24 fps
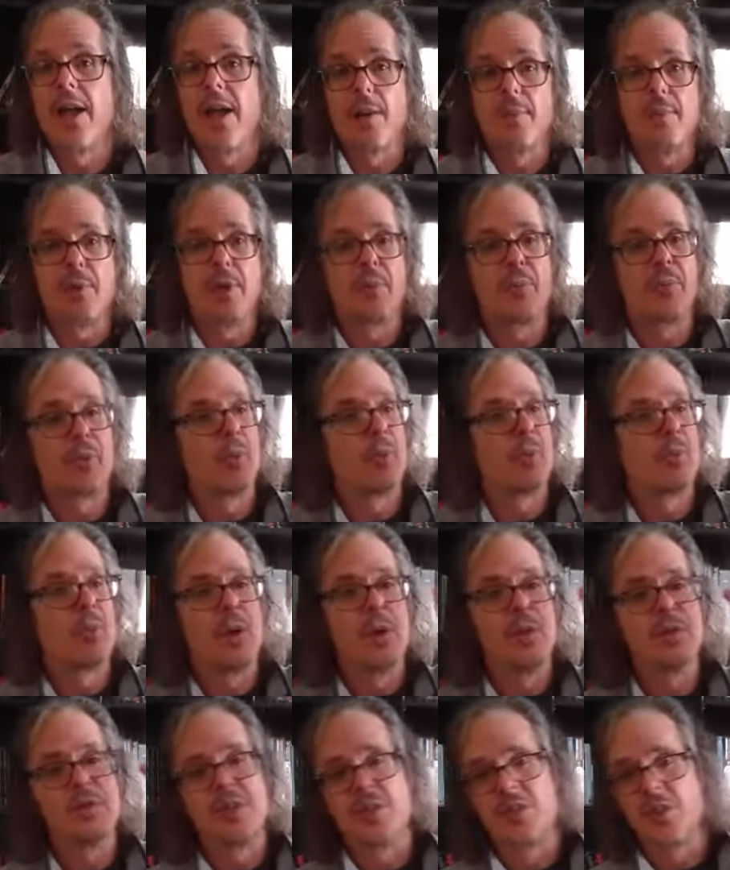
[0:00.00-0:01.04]
I'm going to
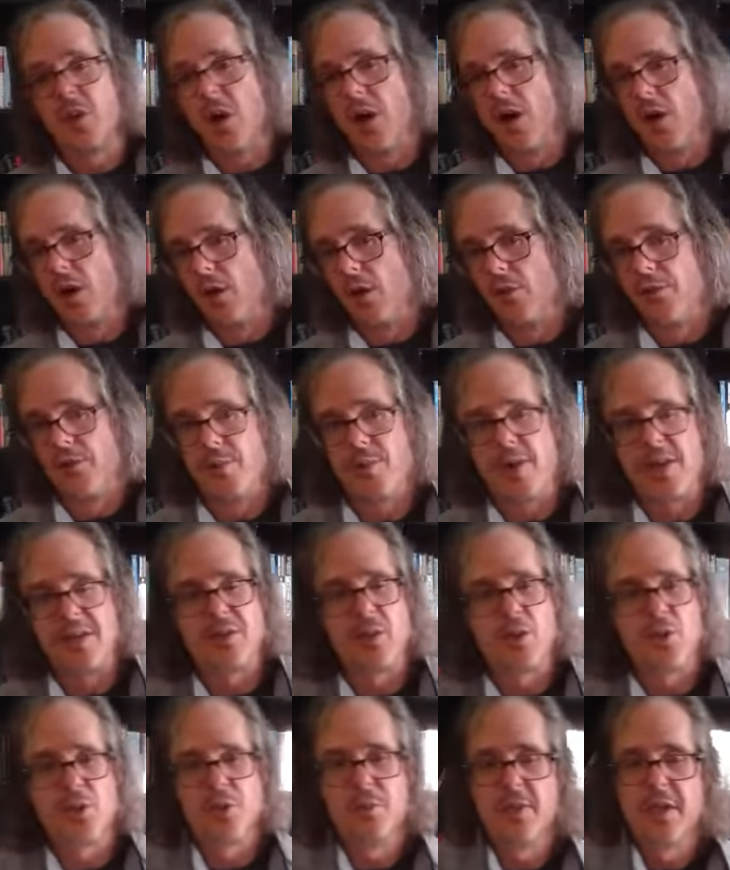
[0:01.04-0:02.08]
post this all over my
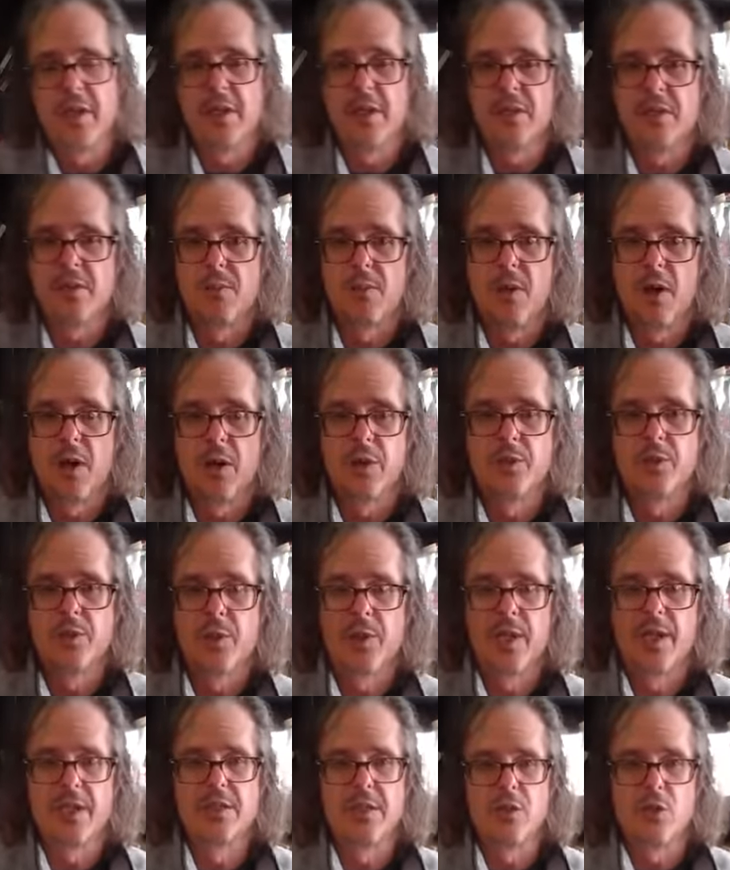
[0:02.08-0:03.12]
social media tomorrow so you
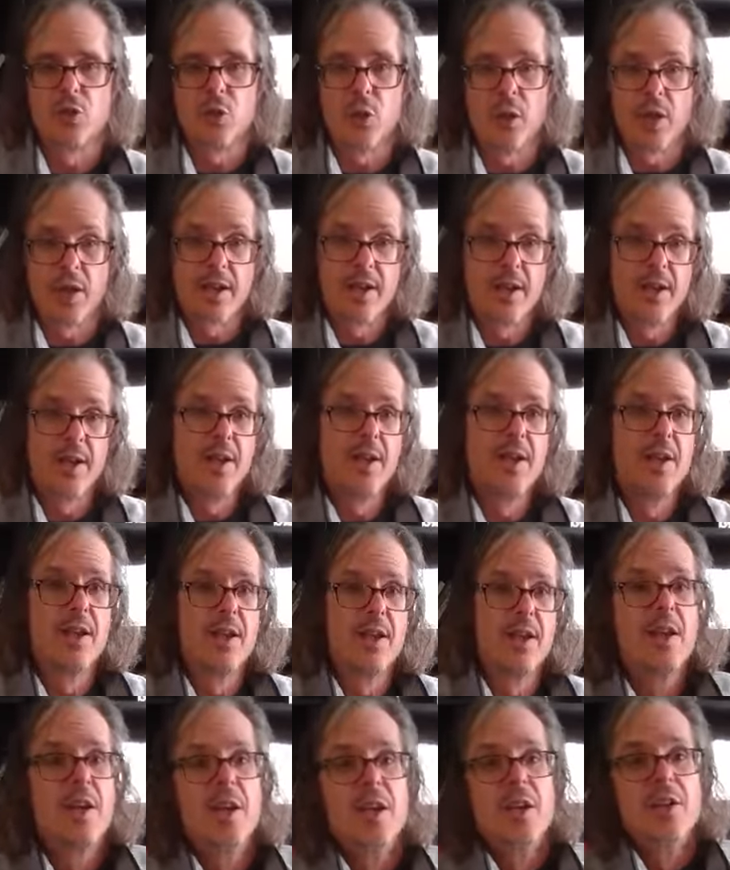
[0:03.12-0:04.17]
guys can join.
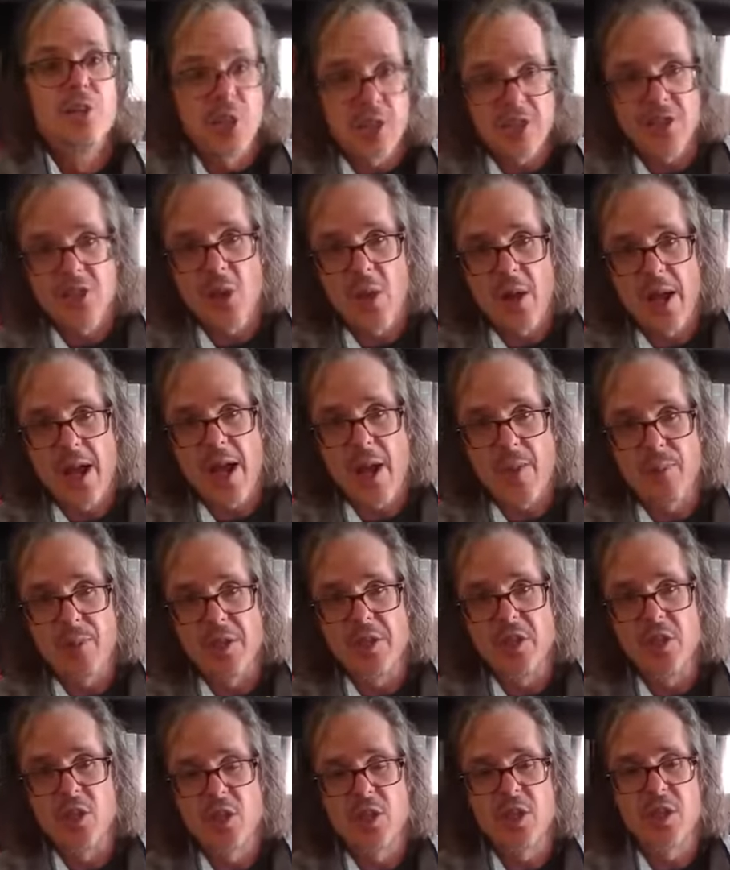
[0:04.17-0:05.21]
Just so
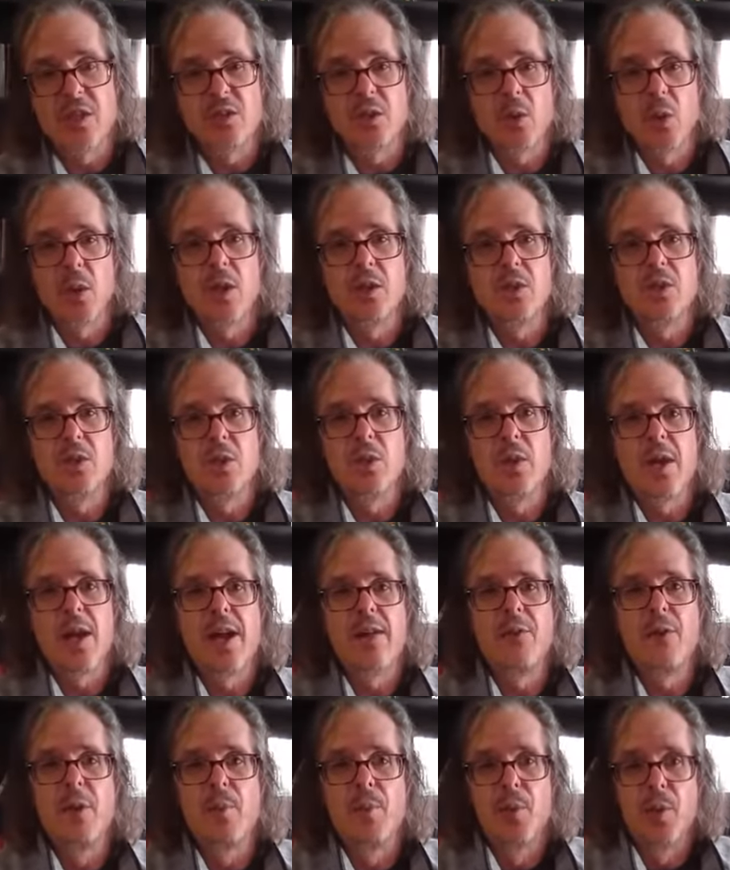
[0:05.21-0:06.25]
happens she's going to
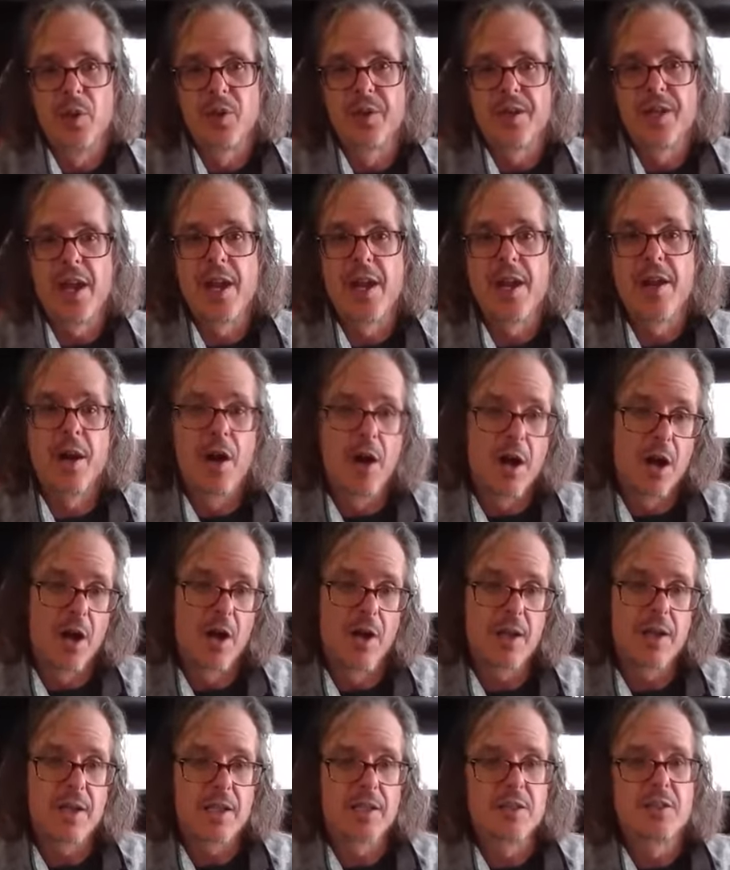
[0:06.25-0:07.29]
have her birthday
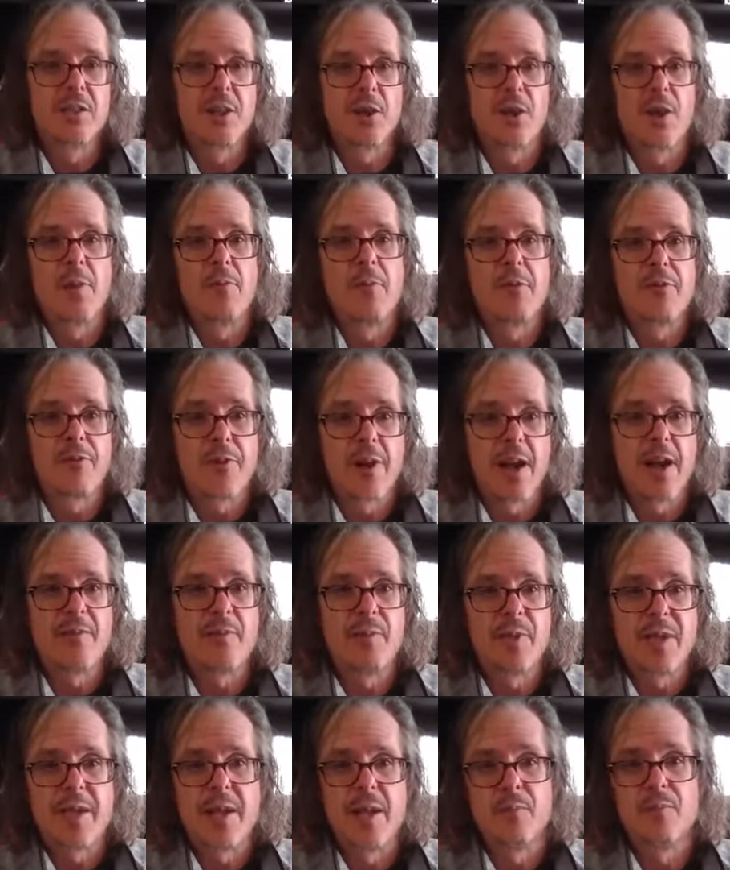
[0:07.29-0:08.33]
on Instagram at 5
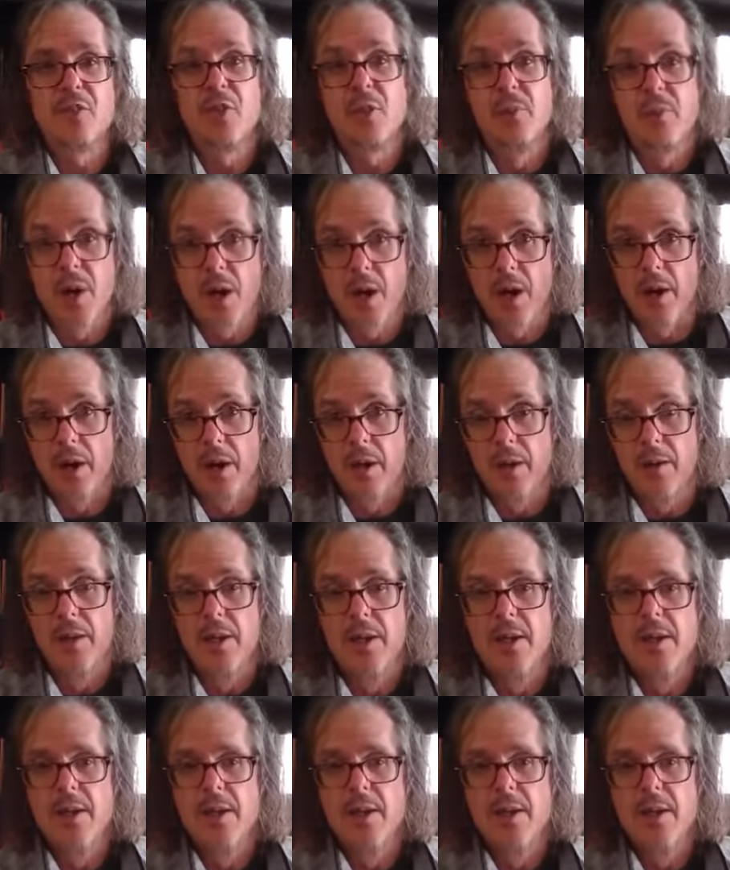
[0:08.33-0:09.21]
p.m. tomorrow.